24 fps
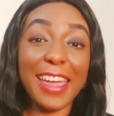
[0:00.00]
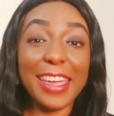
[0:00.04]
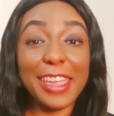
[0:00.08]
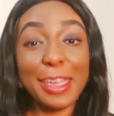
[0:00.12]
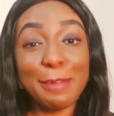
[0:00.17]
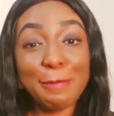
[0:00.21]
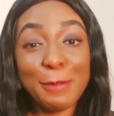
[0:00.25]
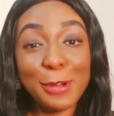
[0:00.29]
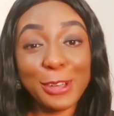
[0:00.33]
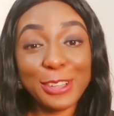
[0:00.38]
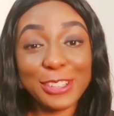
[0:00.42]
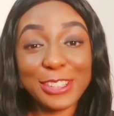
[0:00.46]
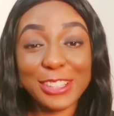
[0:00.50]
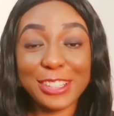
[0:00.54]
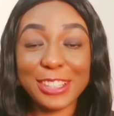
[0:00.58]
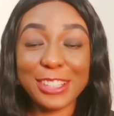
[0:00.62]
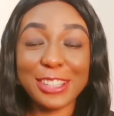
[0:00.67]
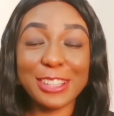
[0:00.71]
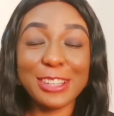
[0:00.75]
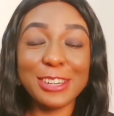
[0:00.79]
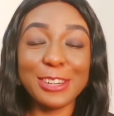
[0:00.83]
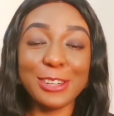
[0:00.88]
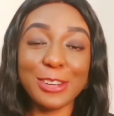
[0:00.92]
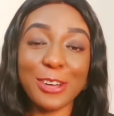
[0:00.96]

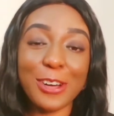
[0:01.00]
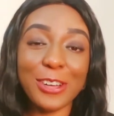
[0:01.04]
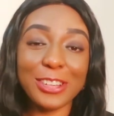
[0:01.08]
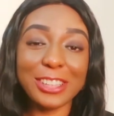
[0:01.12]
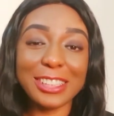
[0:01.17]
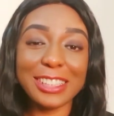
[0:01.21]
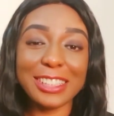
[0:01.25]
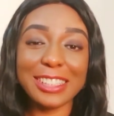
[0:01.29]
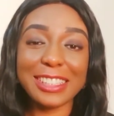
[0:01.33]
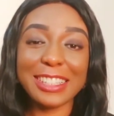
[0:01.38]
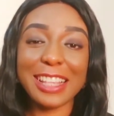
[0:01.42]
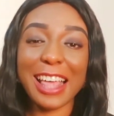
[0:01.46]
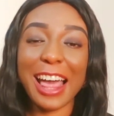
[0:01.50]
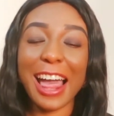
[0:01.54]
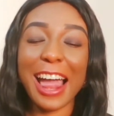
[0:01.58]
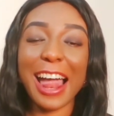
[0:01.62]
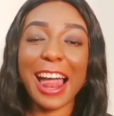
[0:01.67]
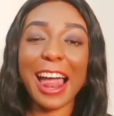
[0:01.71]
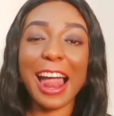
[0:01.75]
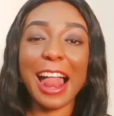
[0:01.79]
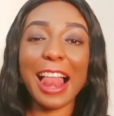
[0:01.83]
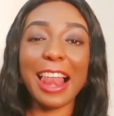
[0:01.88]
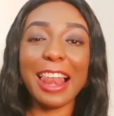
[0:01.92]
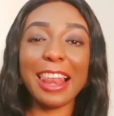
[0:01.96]
Igbos don't
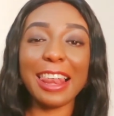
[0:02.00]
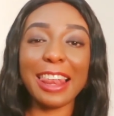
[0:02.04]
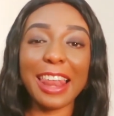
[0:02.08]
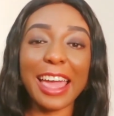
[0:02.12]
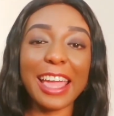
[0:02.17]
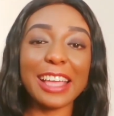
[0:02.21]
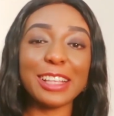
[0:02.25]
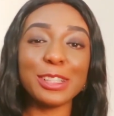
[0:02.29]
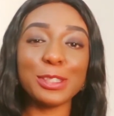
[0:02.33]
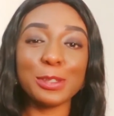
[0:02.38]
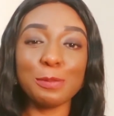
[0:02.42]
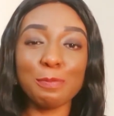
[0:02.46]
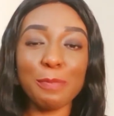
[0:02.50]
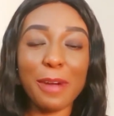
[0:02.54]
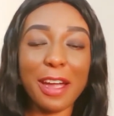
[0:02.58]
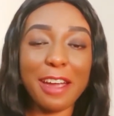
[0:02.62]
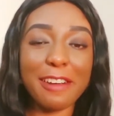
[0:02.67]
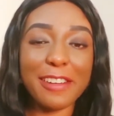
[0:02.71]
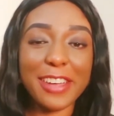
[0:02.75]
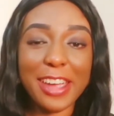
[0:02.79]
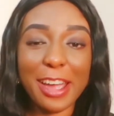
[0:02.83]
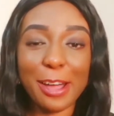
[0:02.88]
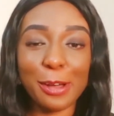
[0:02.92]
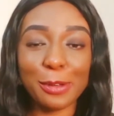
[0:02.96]
like to
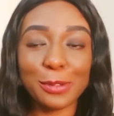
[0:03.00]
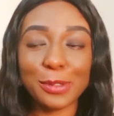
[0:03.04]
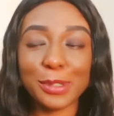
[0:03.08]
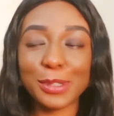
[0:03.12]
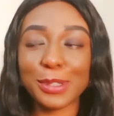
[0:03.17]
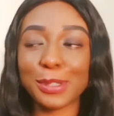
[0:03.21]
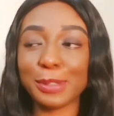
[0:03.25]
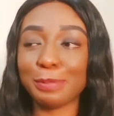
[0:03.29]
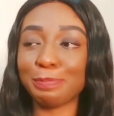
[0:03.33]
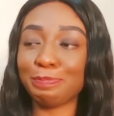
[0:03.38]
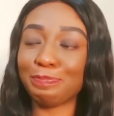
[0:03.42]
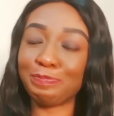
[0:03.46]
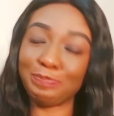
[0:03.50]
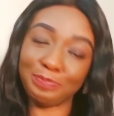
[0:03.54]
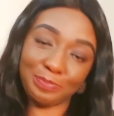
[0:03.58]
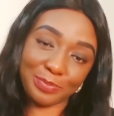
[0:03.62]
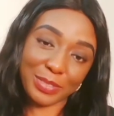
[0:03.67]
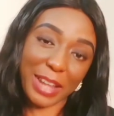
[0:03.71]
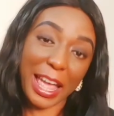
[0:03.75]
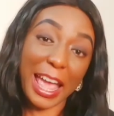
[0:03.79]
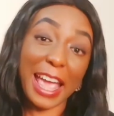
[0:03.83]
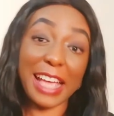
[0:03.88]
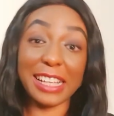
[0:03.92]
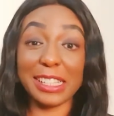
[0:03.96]
marry out,
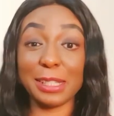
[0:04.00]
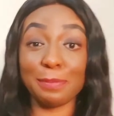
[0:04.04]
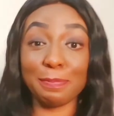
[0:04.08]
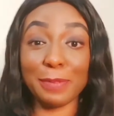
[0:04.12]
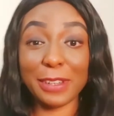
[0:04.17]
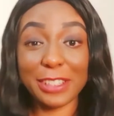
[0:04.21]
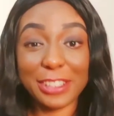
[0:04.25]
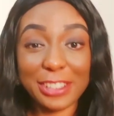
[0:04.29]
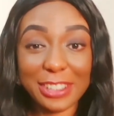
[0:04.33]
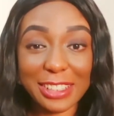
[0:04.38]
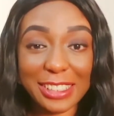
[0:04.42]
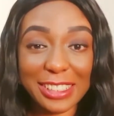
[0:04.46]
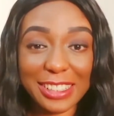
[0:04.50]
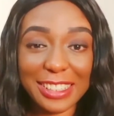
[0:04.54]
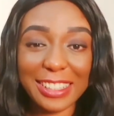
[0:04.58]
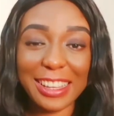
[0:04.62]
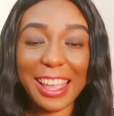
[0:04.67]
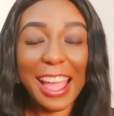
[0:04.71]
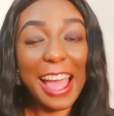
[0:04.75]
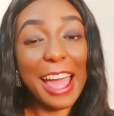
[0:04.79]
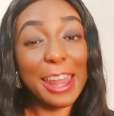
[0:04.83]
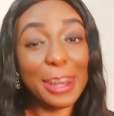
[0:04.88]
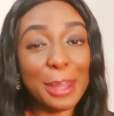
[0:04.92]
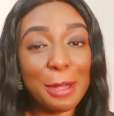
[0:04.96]

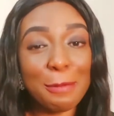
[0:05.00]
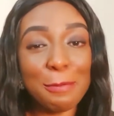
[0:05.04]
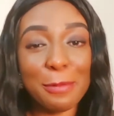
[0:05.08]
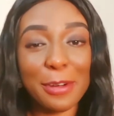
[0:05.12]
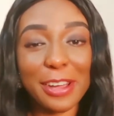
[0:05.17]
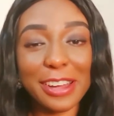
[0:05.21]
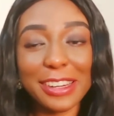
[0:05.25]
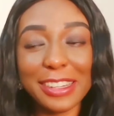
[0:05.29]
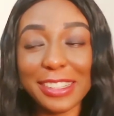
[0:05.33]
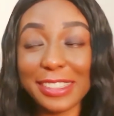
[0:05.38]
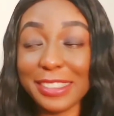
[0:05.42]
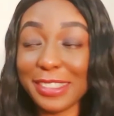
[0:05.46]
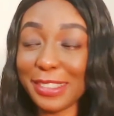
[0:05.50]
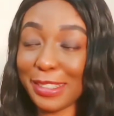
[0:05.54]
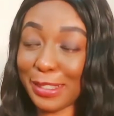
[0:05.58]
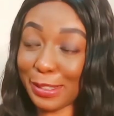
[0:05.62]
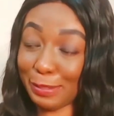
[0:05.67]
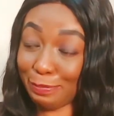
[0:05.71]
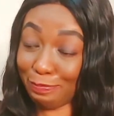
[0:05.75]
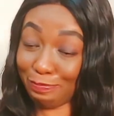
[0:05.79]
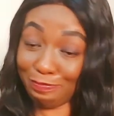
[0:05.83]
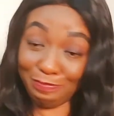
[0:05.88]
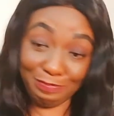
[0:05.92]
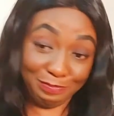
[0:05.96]
especially Anambra ladies.